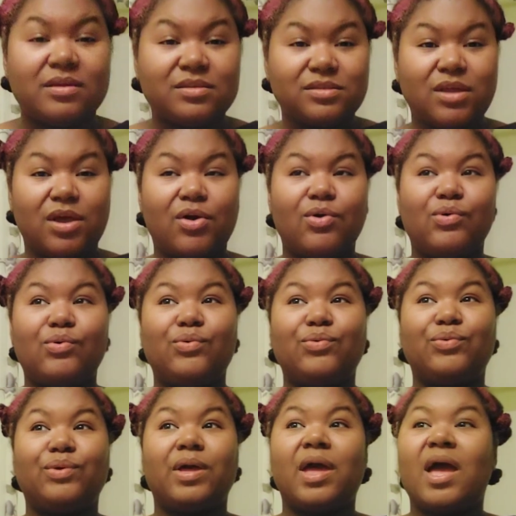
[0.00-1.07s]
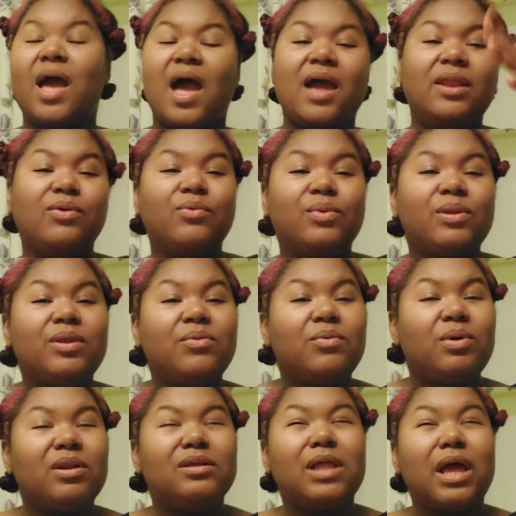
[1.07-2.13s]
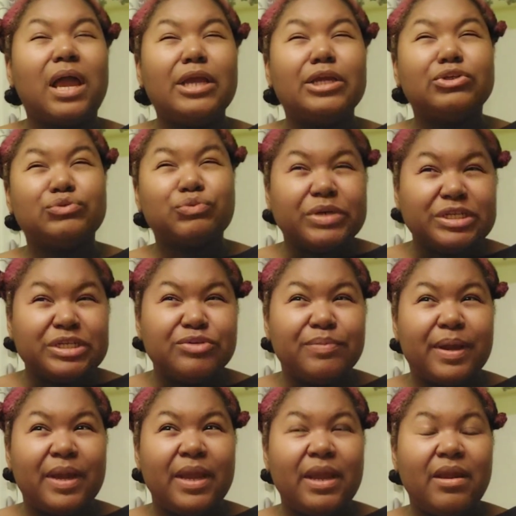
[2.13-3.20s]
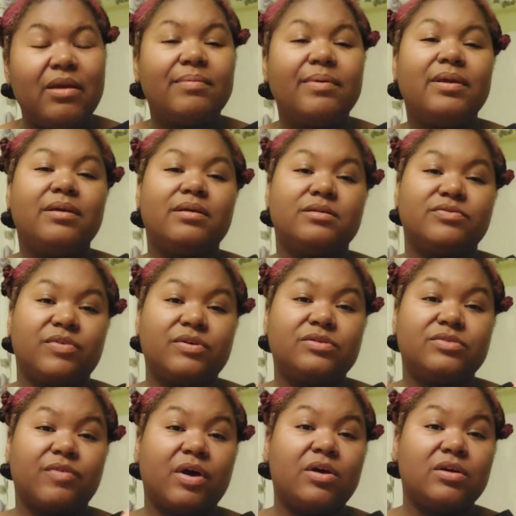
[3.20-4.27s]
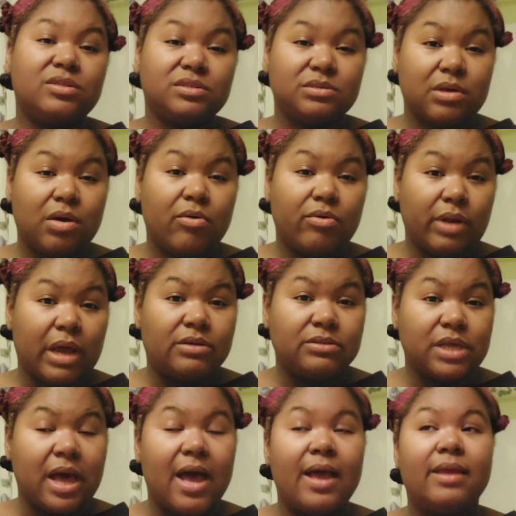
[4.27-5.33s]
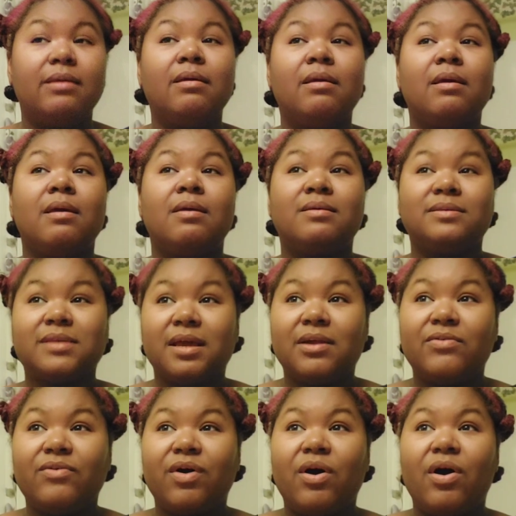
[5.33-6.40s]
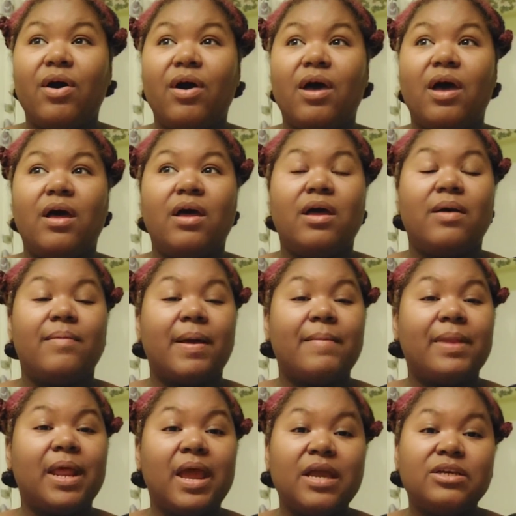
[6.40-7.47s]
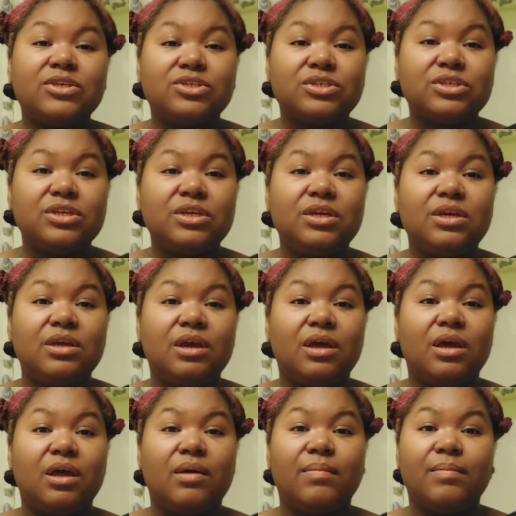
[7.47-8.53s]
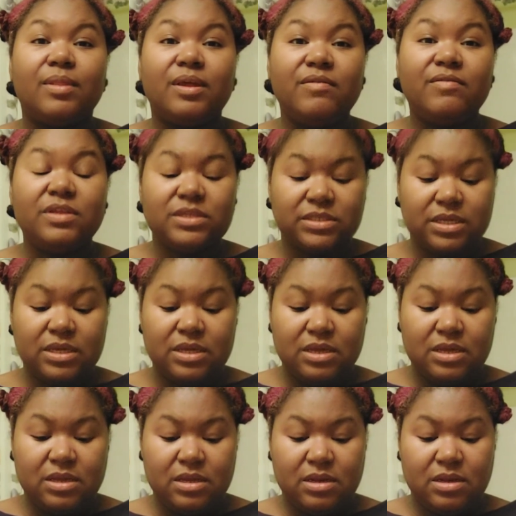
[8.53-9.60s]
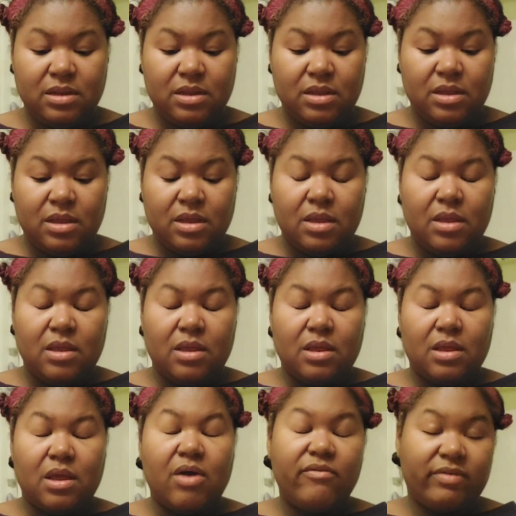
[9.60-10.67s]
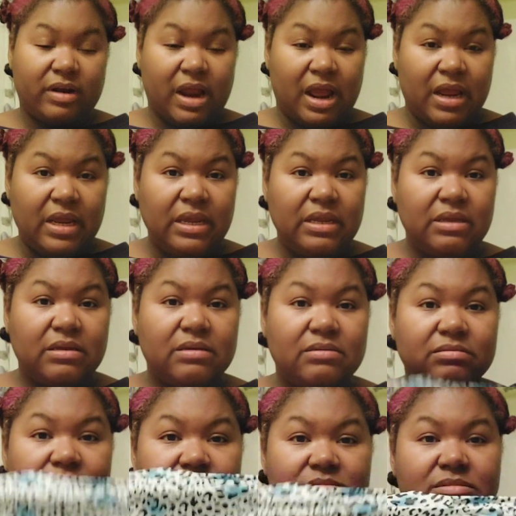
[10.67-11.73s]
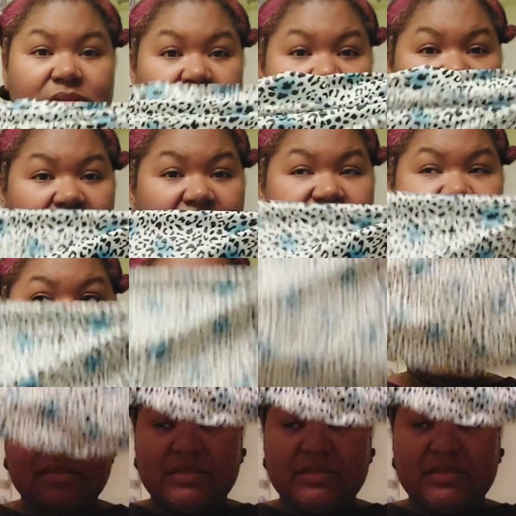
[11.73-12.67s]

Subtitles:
So I didn't really want to like drench my hair because first of all, it's cold outside. Second of all, I'm gonna actually leave this in overnight. So I have this,